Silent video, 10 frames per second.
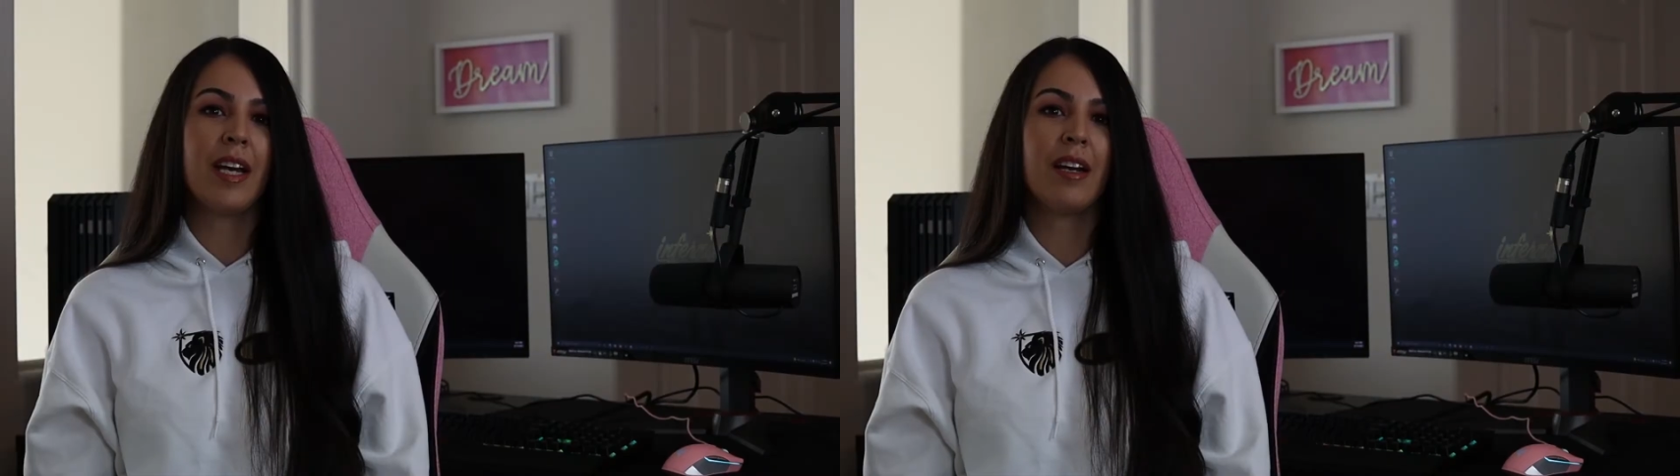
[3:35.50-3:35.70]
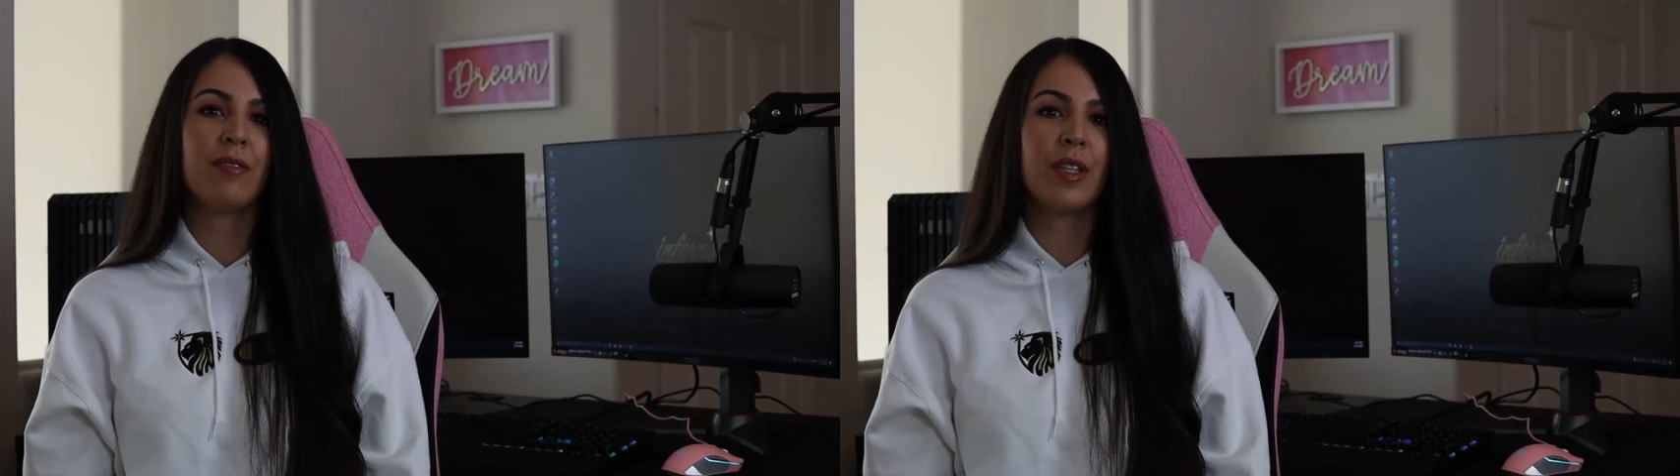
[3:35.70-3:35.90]

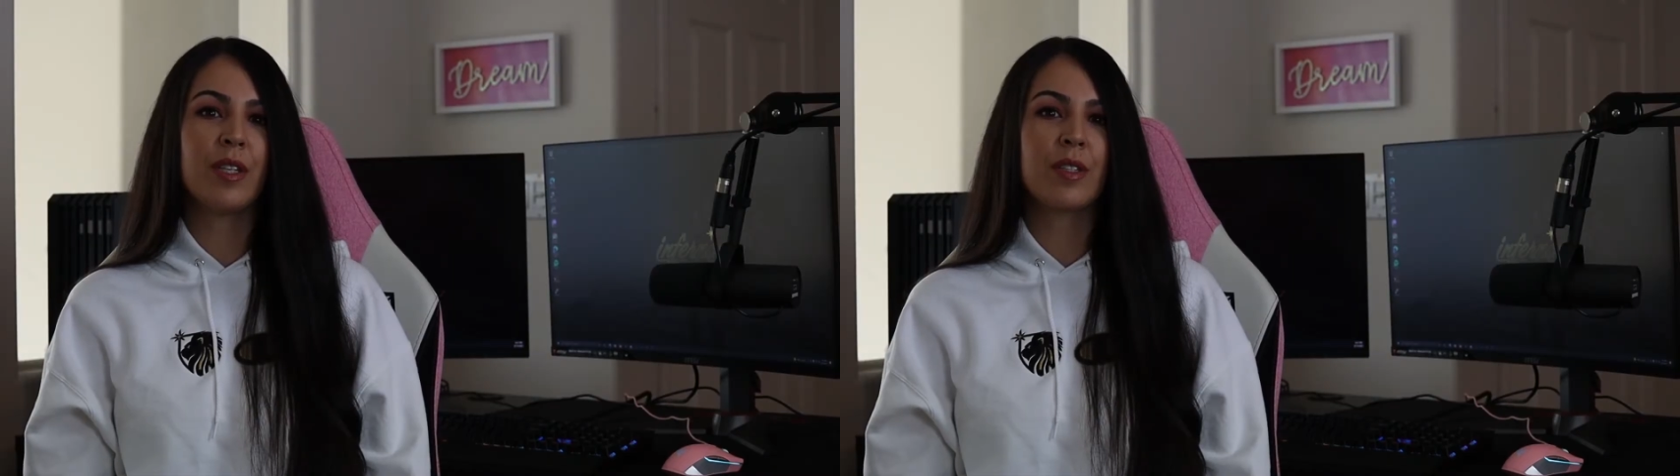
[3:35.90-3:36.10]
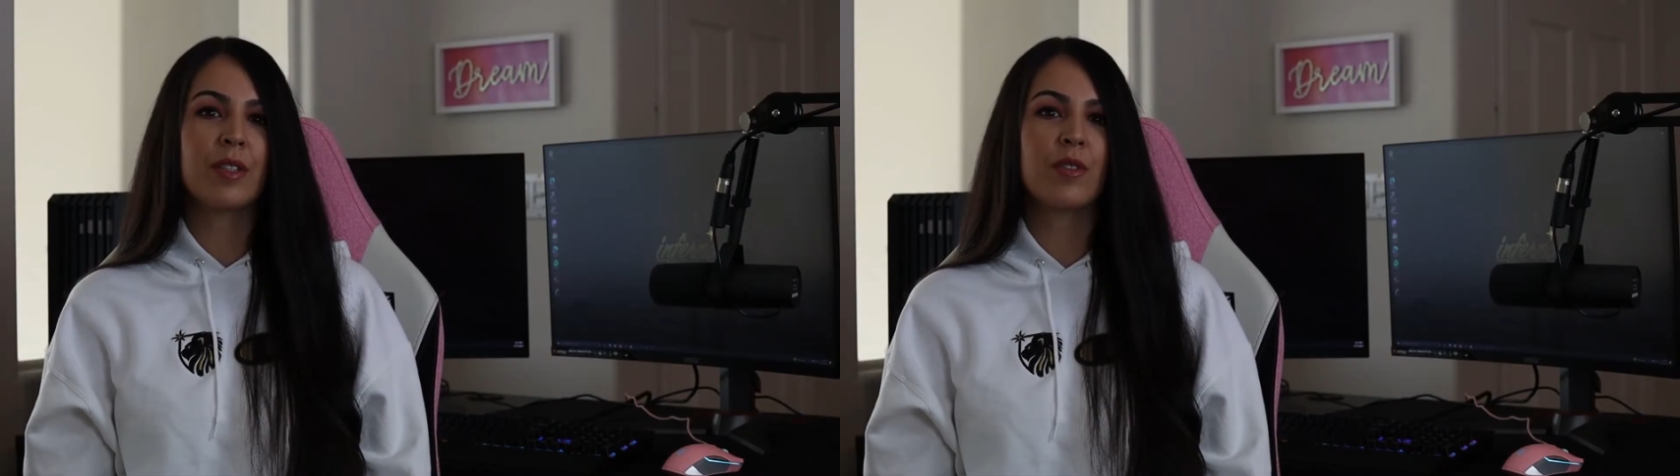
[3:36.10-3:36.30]
have
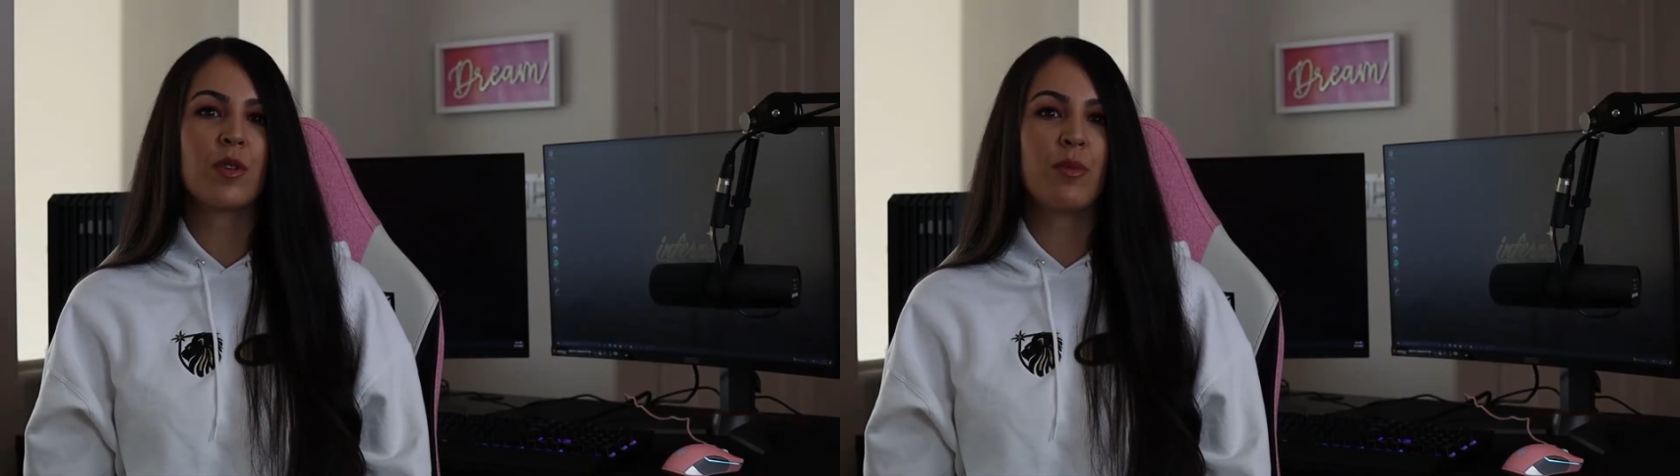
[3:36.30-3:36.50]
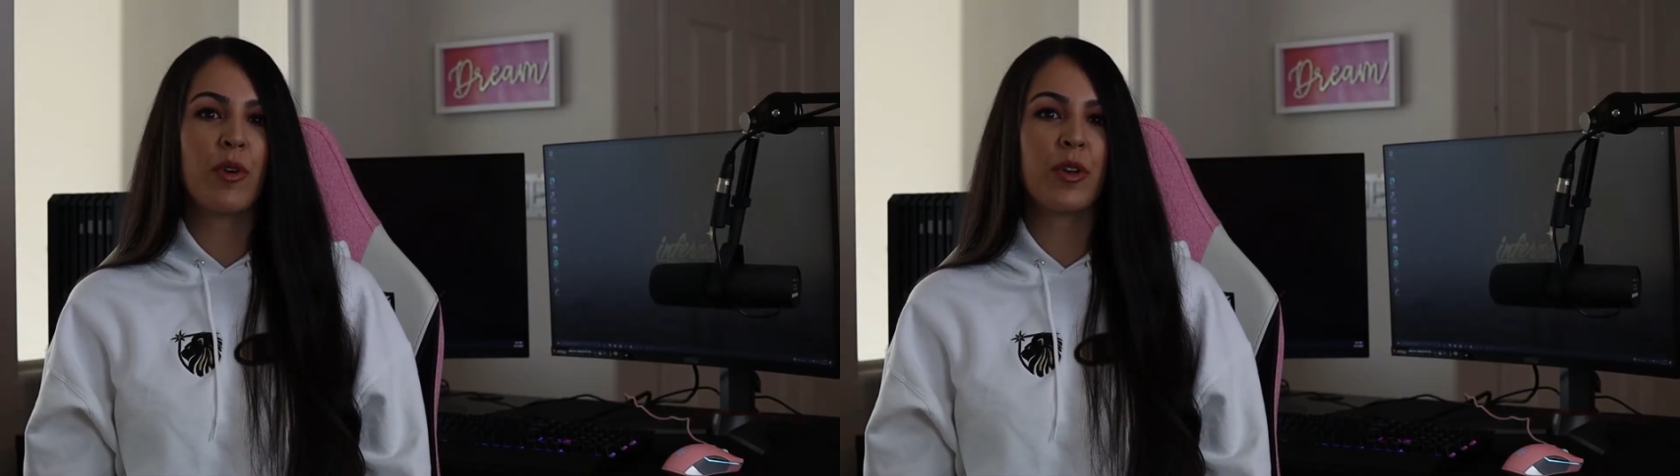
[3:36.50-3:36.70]
this
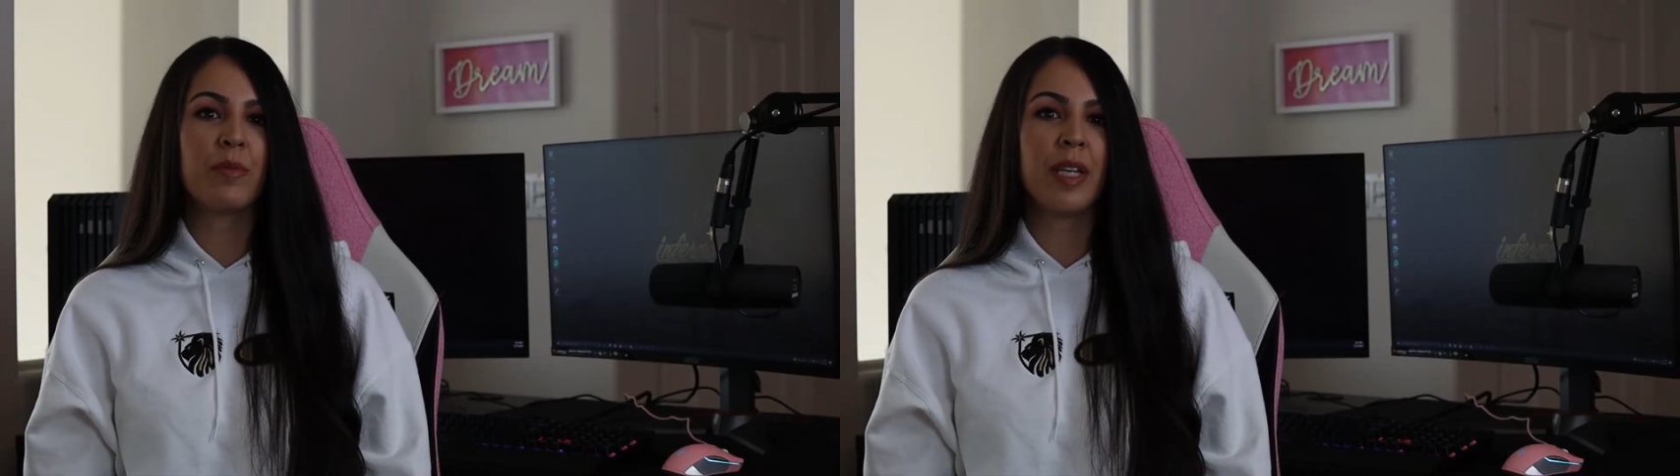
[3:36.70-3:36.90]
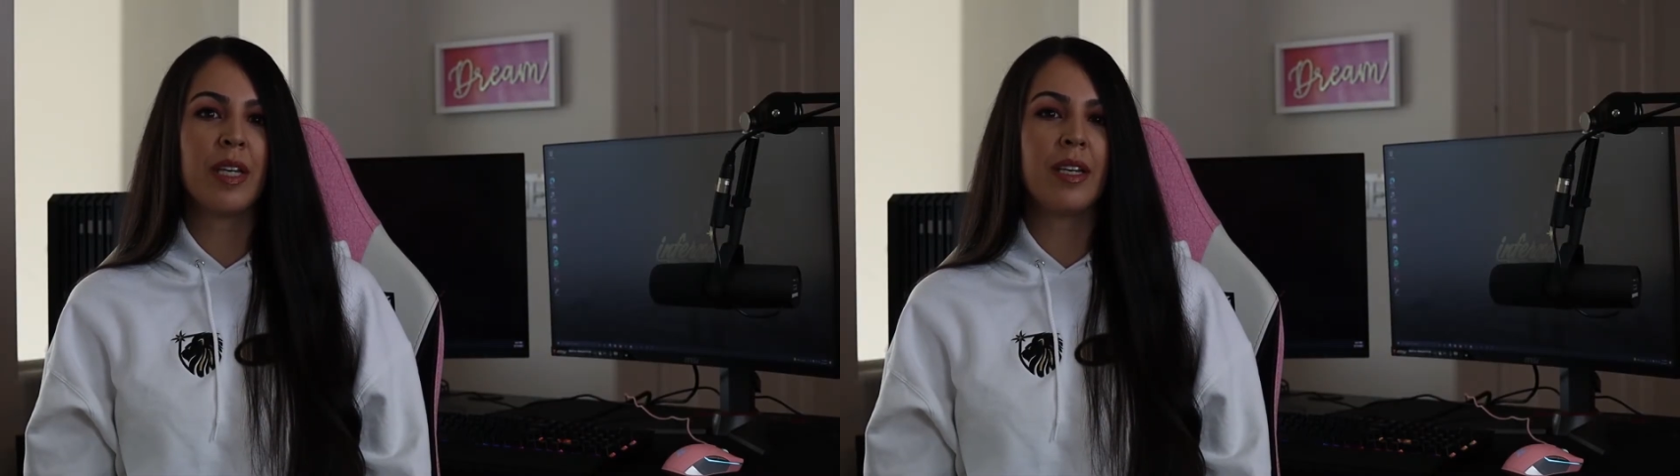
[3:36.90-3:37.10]

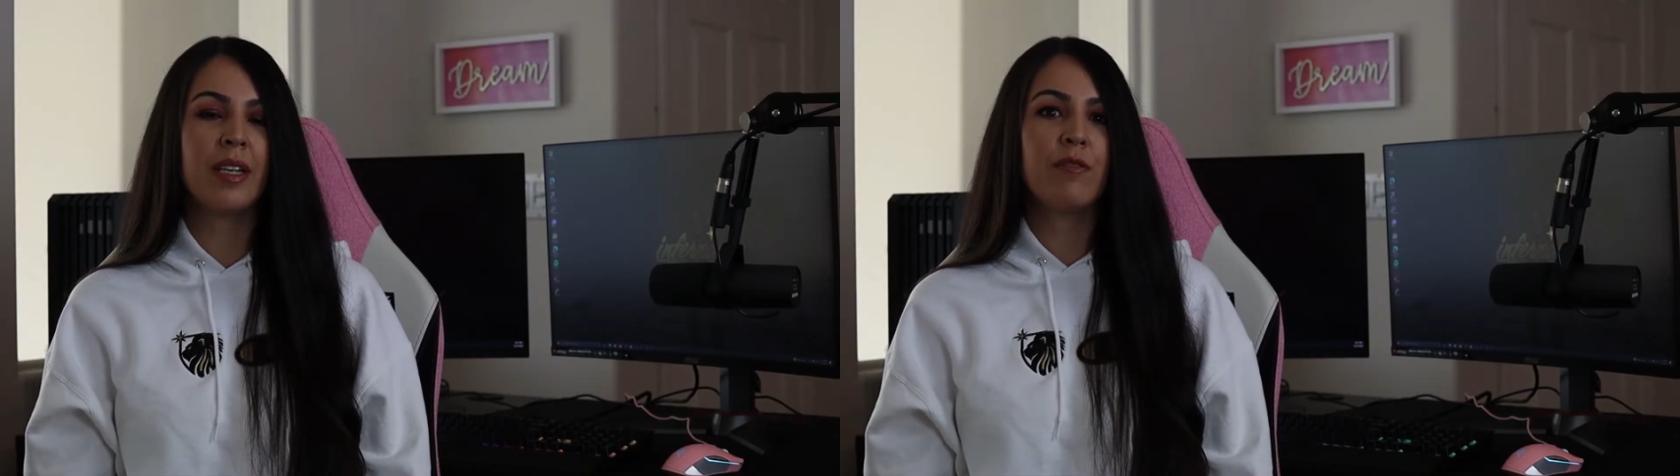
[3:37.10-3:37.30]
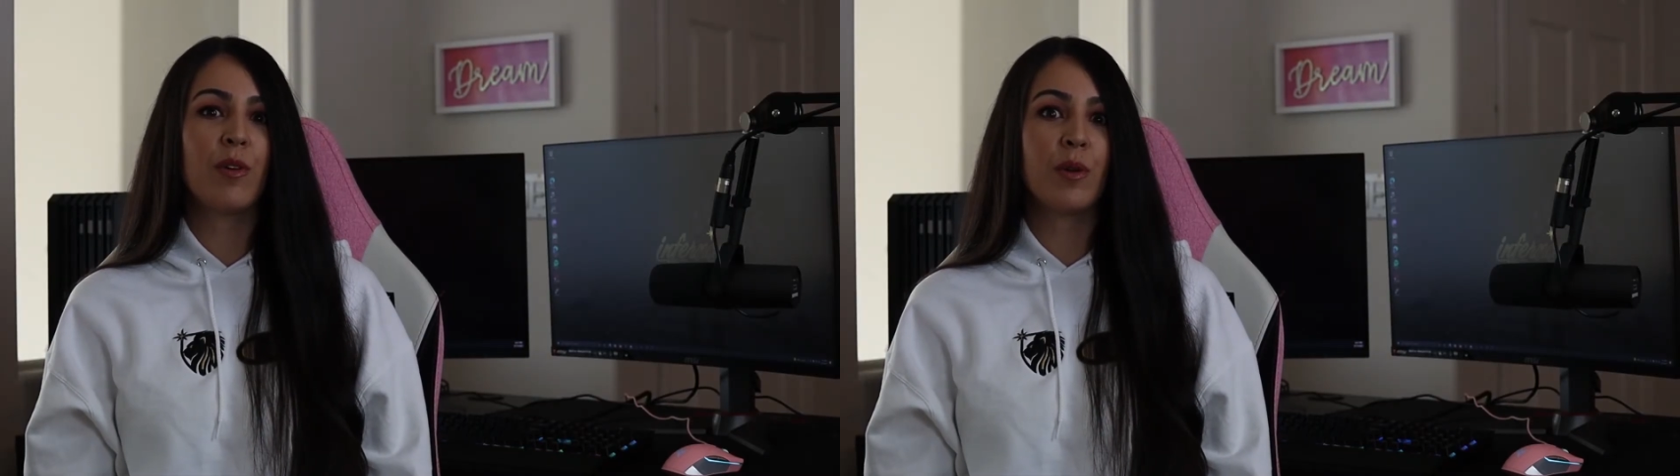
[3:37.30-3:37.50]
support me
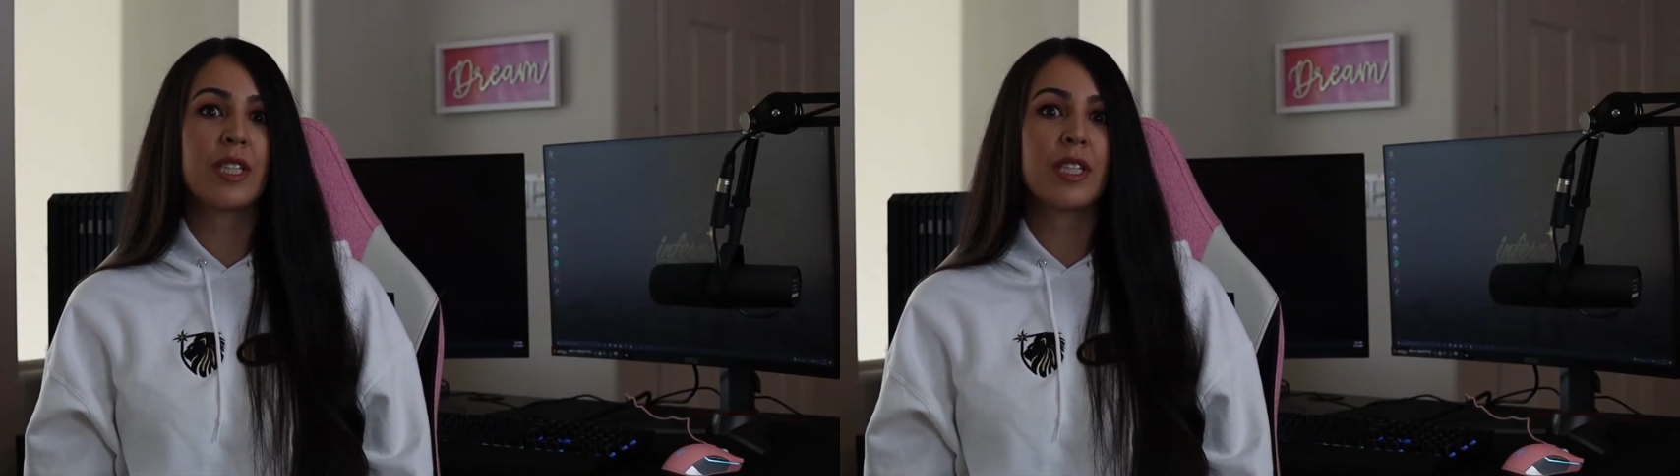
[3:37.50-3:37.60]
full